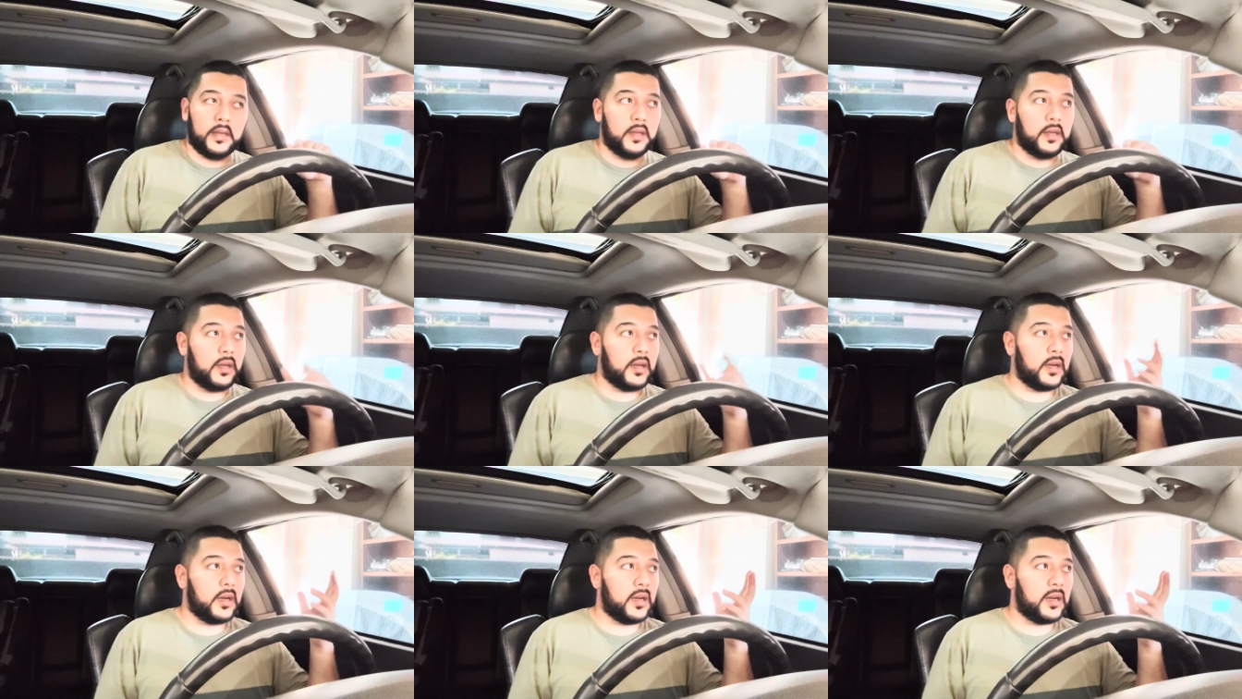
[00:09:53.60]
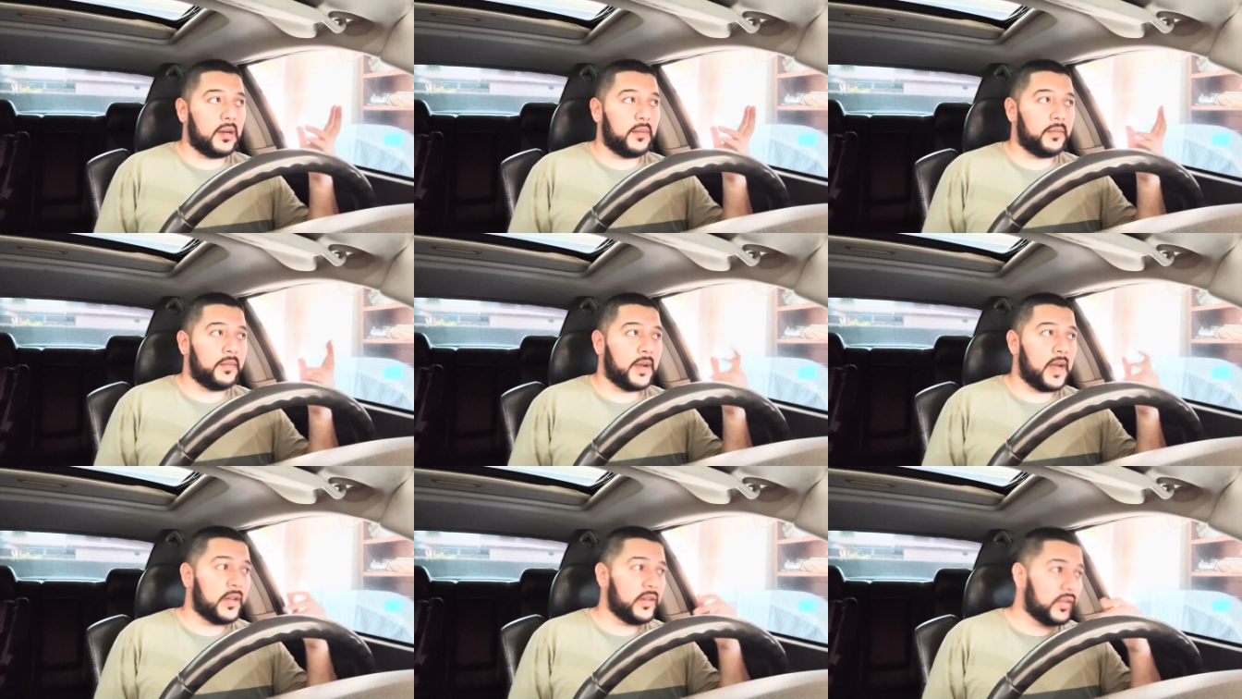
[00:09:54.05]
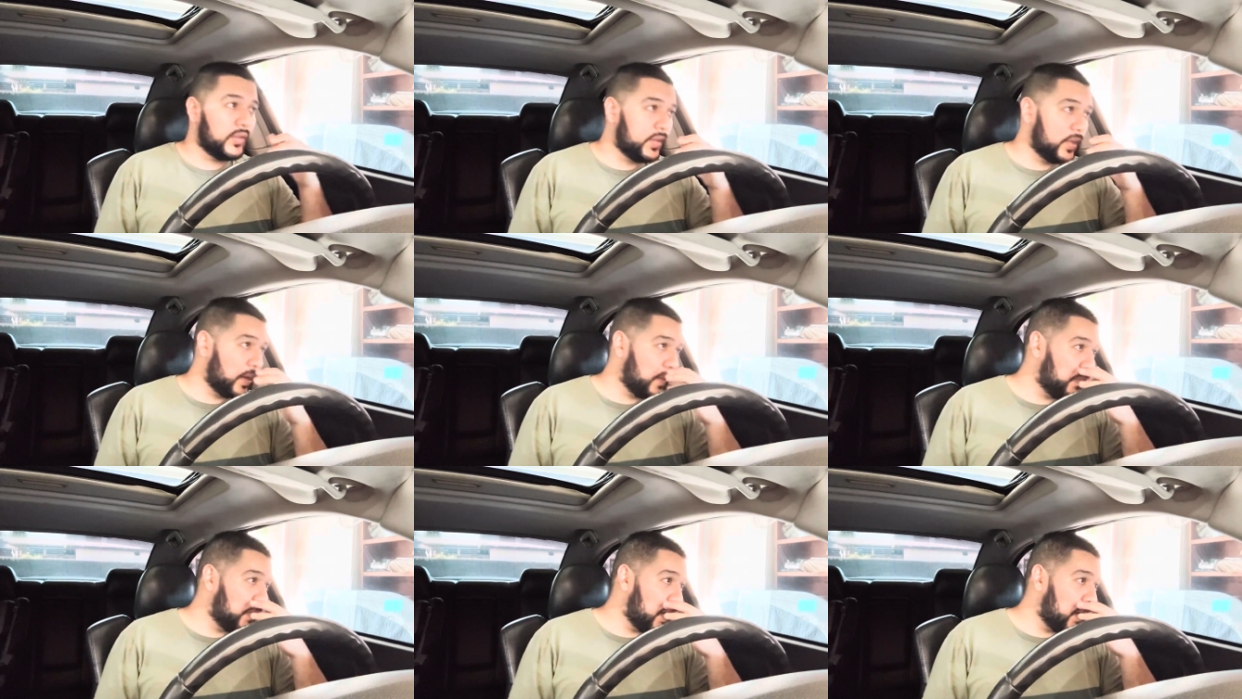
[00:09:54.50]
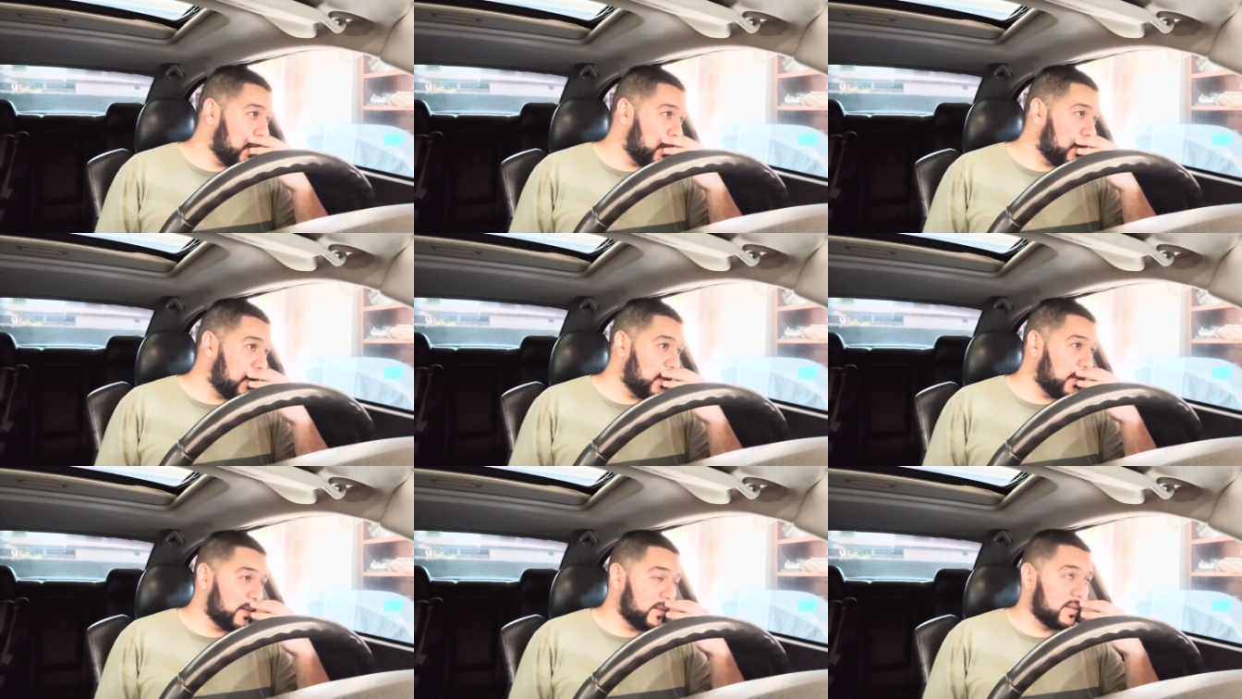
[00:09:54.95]
I just took them
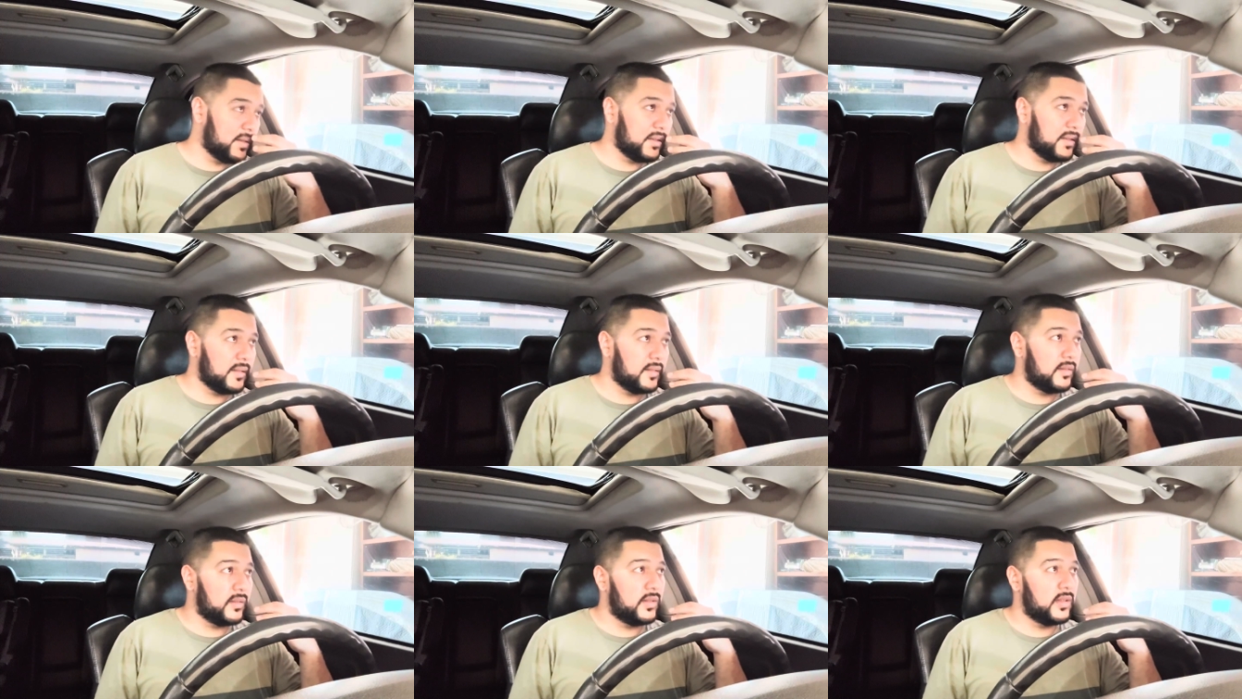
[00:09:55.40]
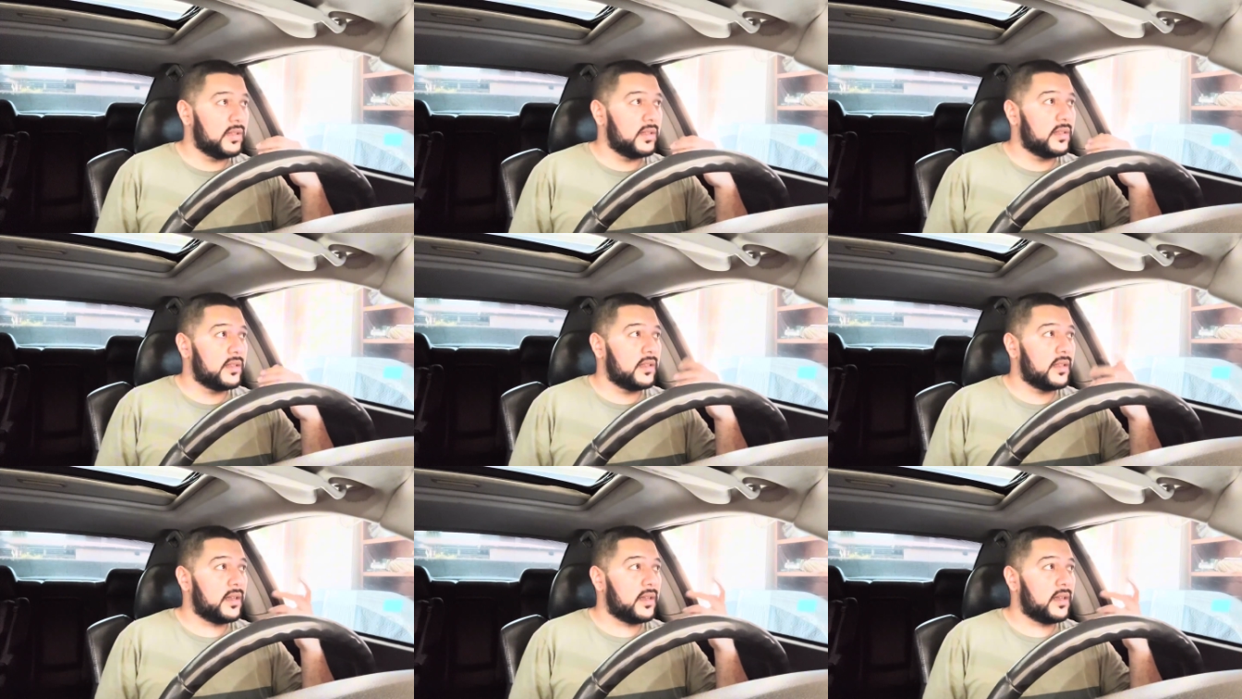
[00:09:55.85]
out. Just